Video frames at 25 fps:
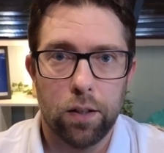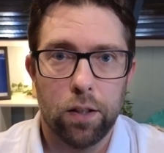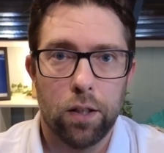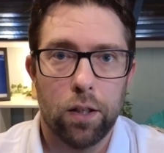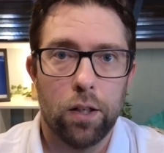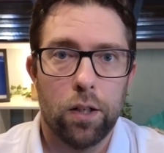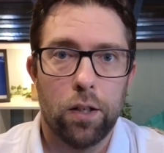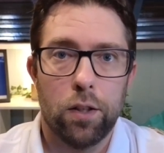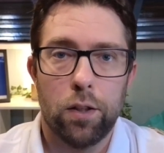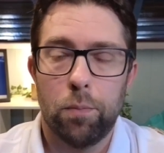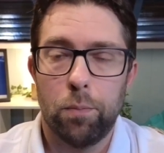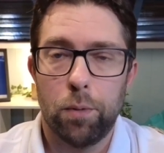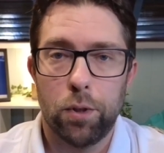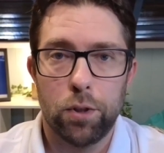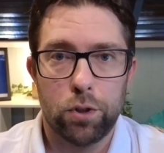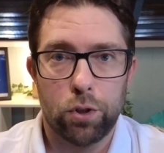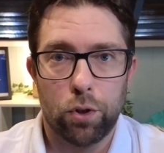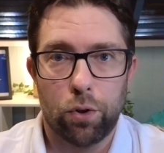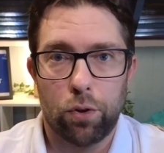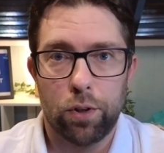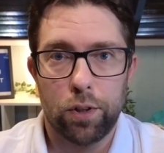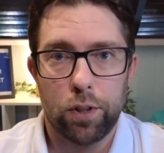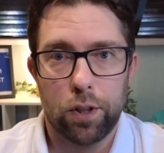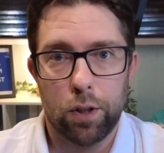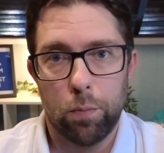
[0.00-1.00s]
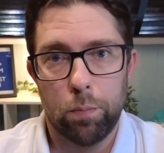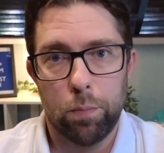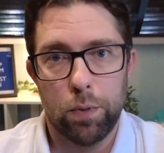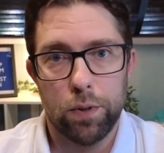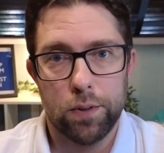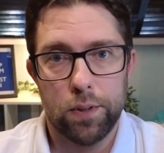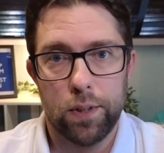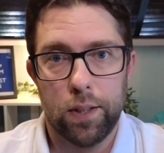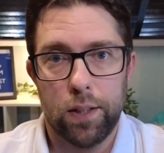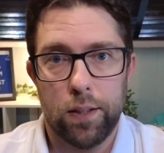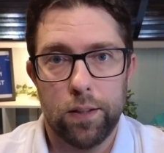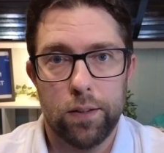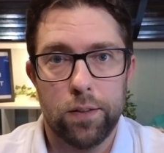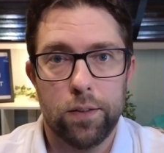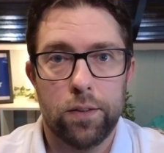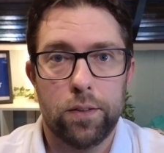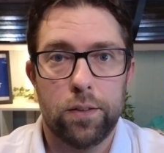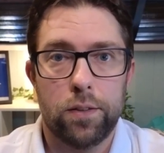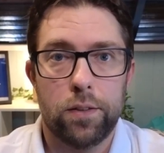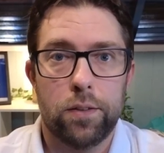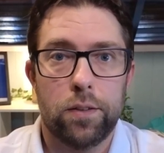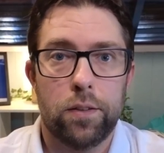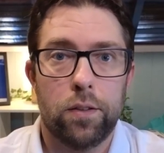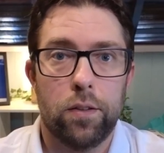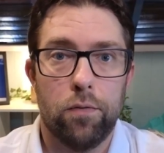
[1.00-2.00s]
the majority of
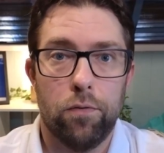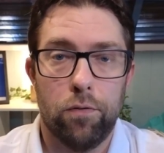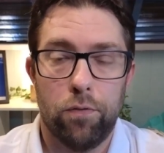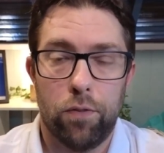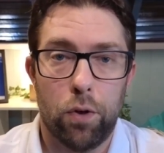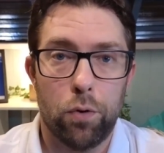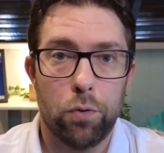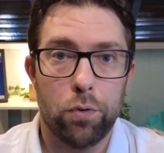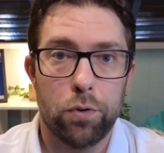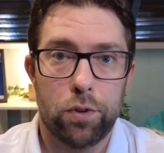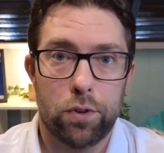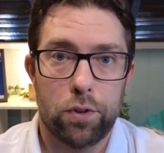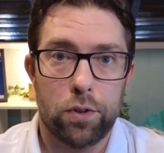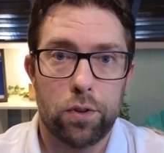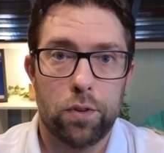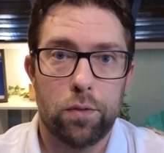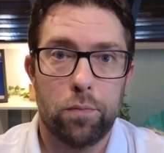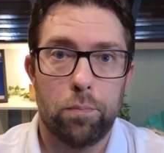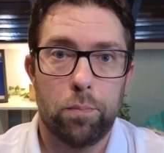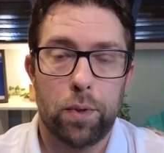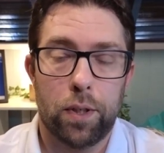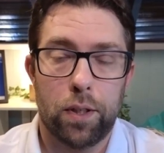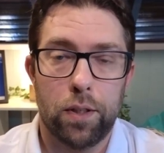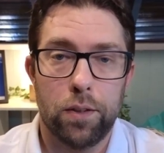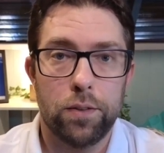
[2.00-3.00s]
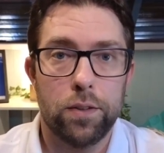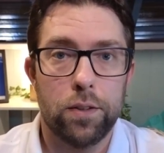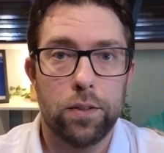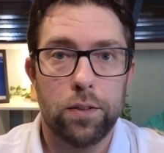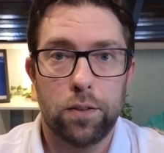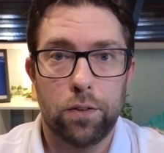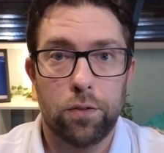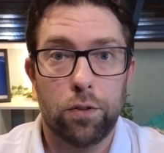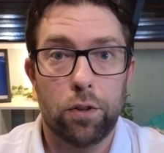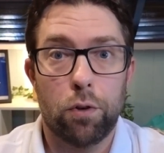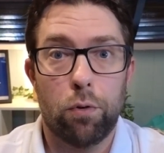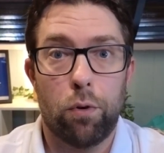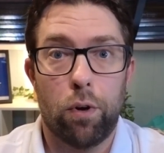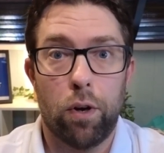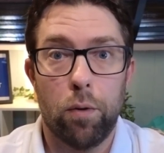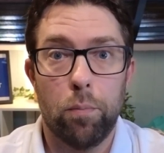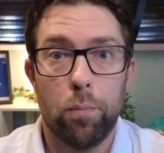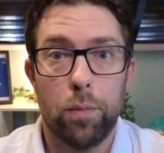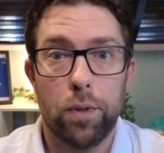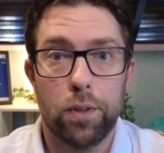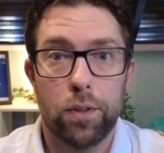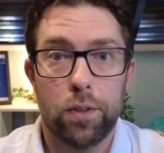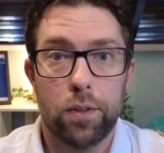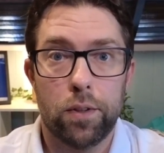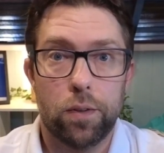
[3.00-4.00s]
Brazilians vote because it's a
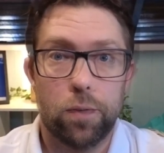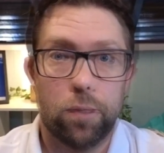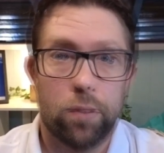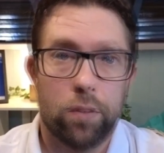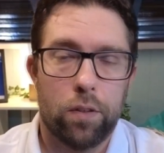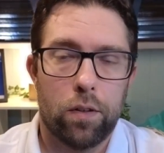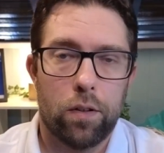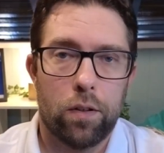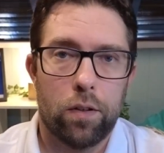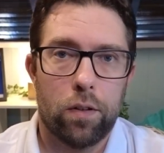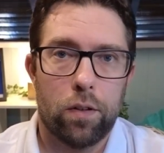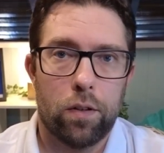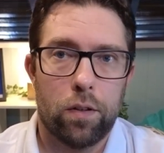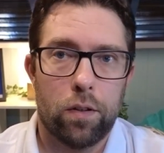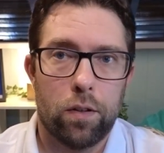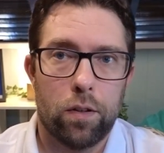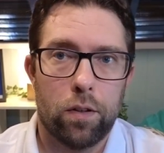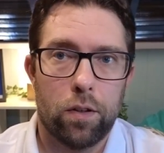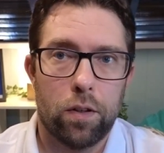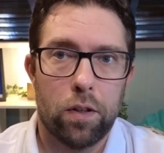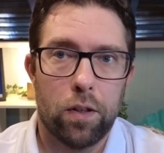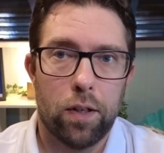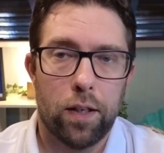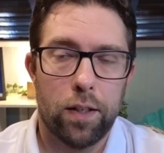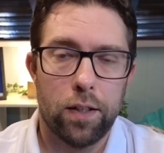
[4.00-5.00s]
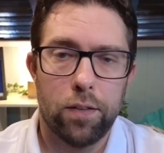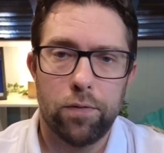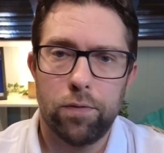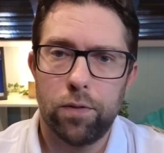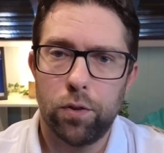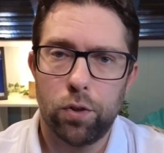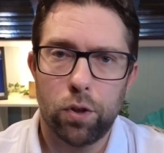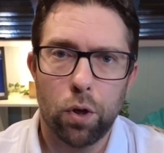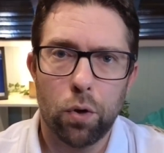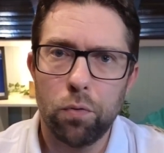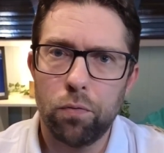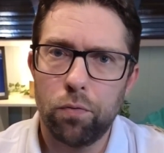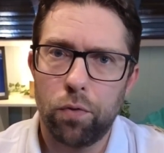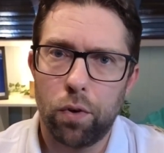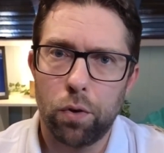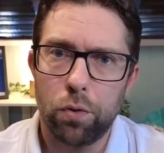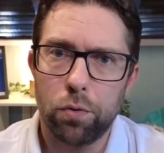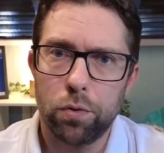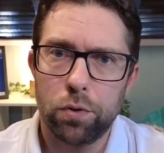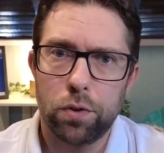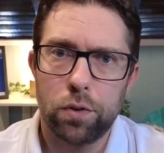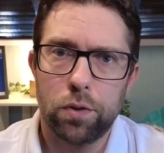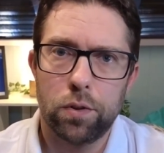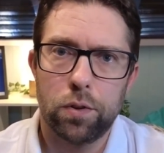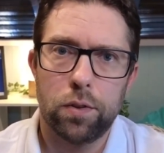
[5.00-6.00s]
requirement. And if you don't
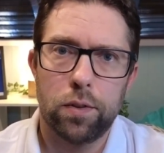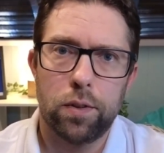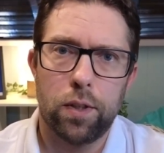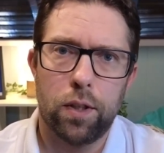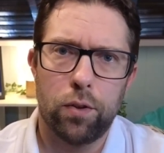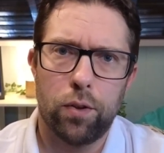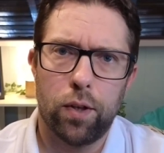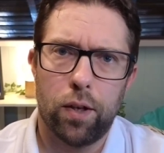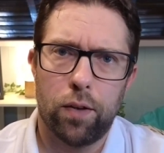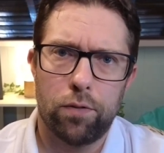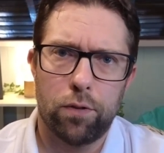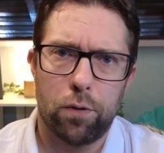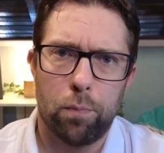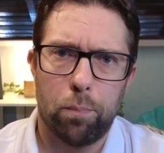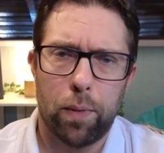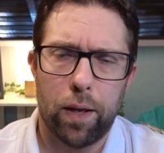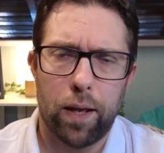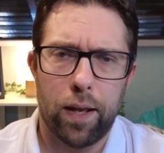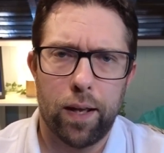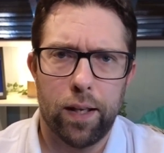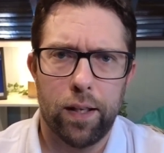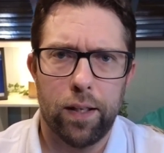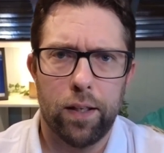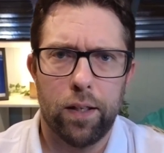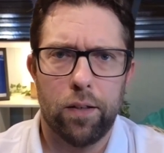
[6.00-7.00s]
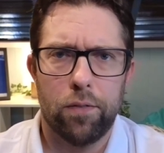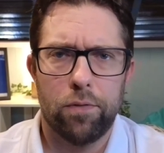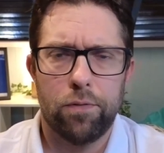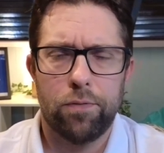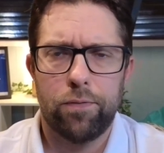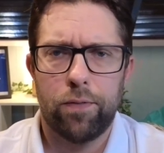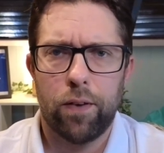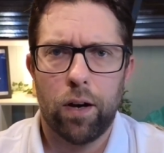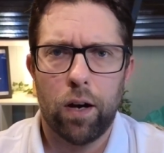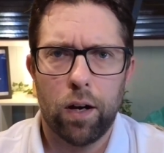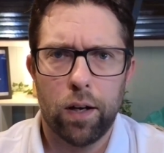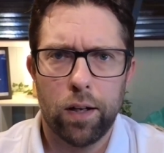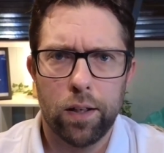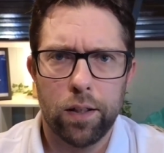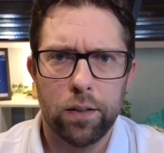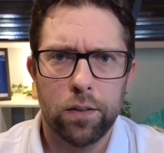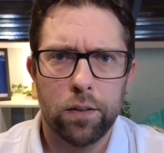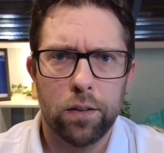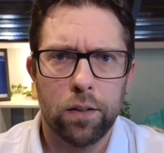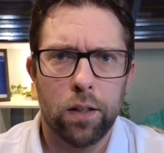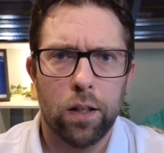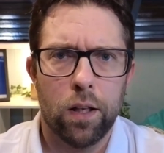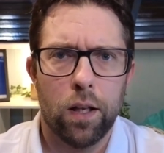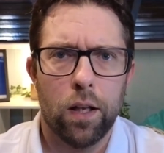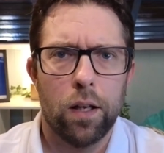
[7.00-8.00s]
vote, then you have to pay a
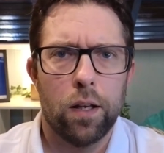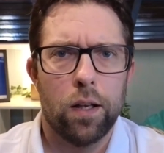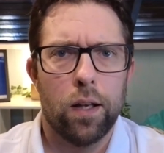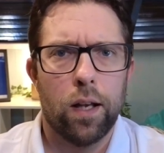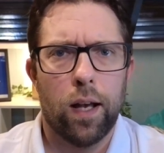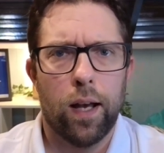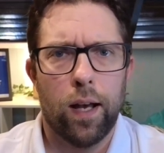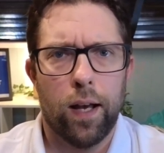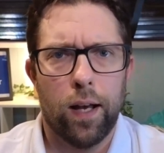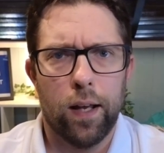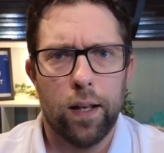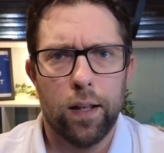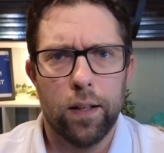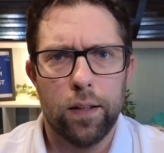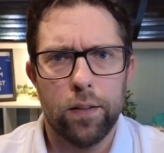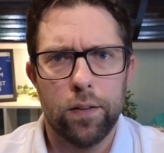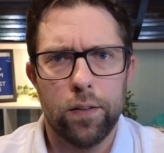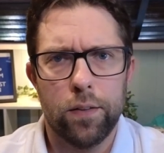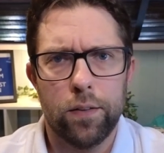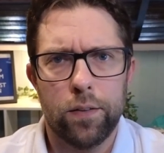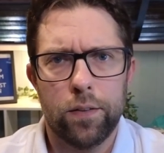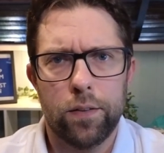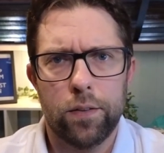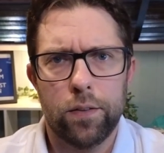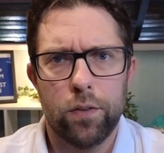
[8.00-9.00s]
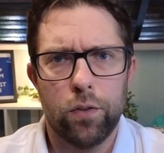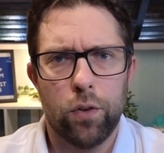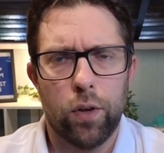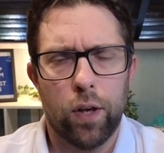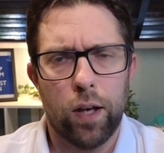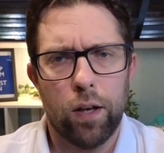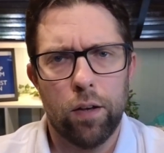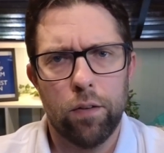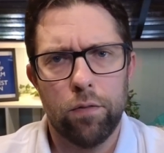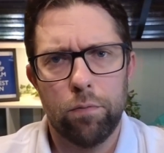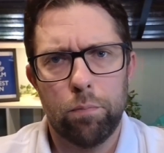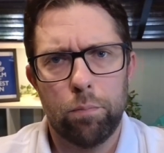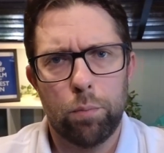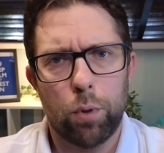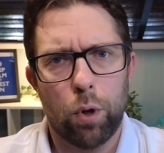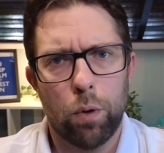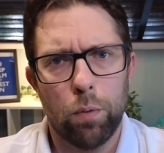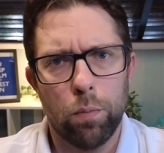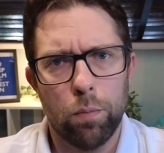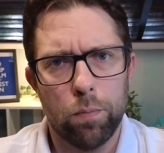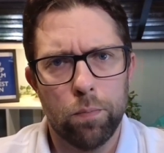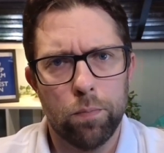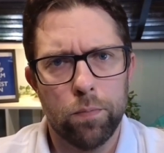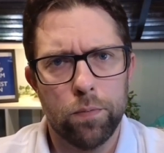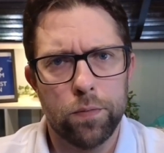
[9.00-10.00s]
fine and you have
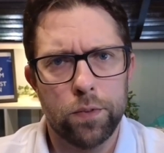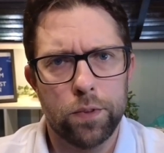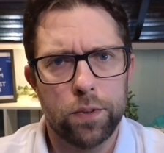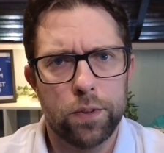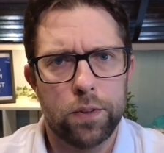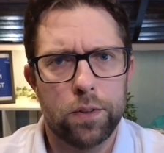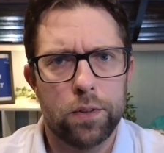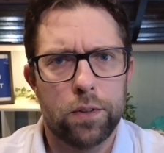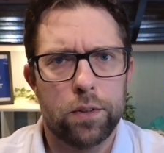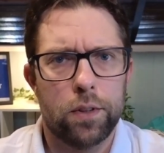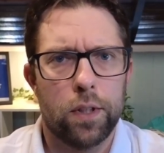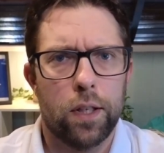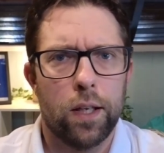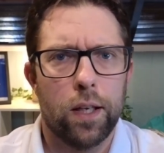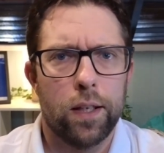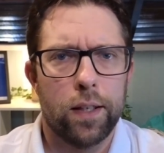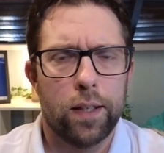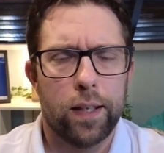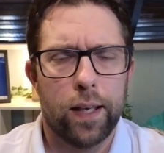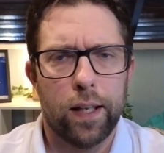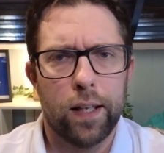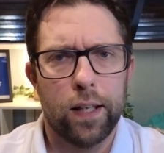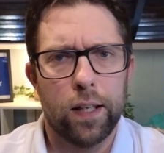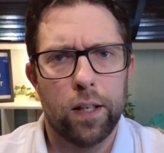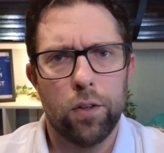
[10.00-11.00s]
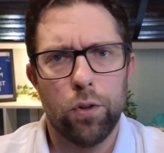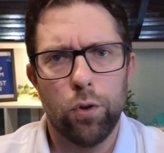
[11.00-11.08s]
problems getting a new